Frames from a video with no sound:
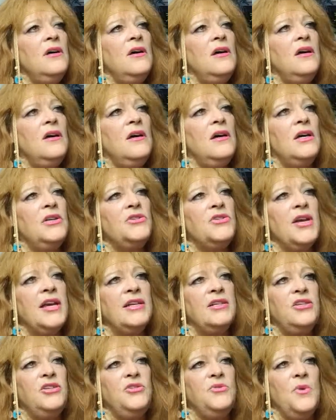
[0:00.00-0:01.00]
uh,
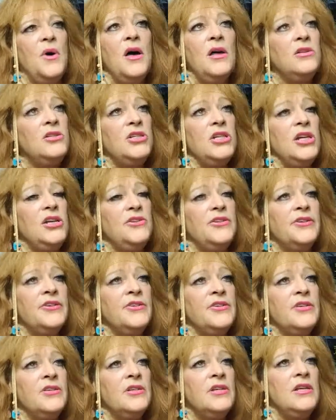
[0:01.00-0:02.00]
attracted to all
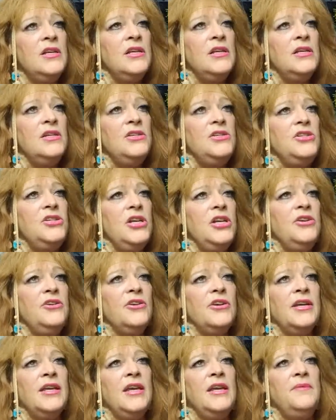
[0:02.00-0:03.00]
genders.
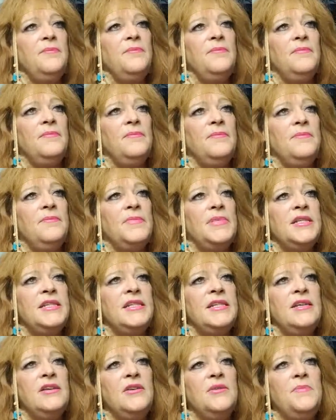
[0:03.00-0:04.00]
Gender can
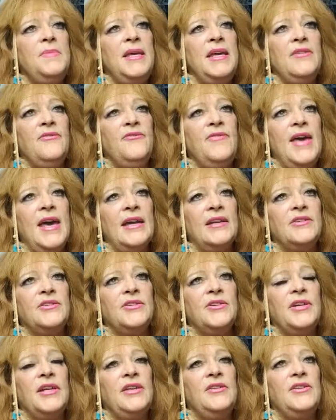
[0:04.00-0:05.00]
still be a
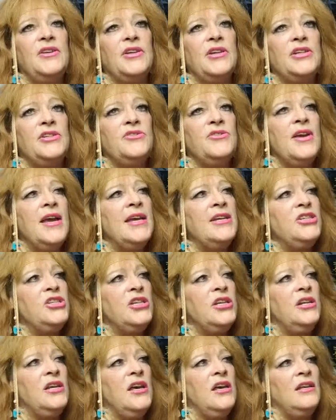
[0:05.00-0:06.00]
factor in their
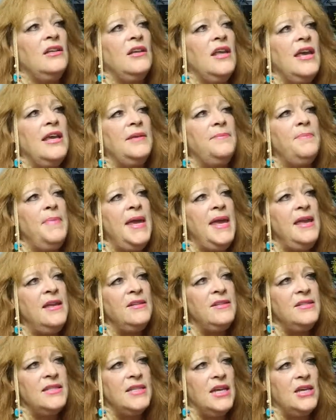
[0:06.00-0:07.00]
attraction, unlike
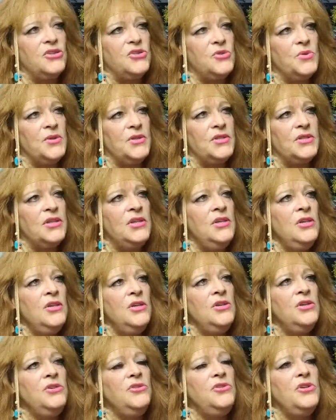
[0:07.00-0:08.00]
pansexuals
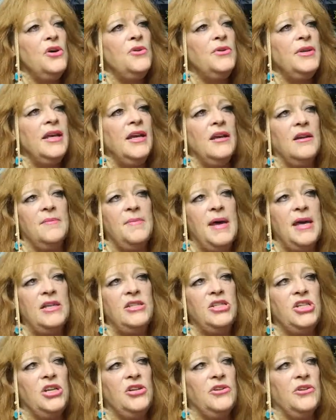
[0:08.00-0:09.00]
who don't care
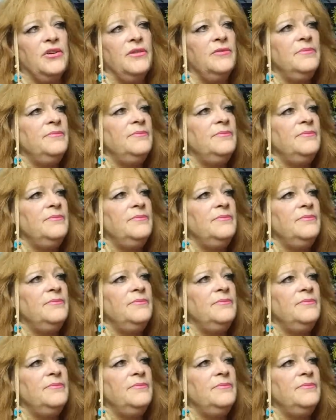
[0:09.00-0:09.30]
about gender.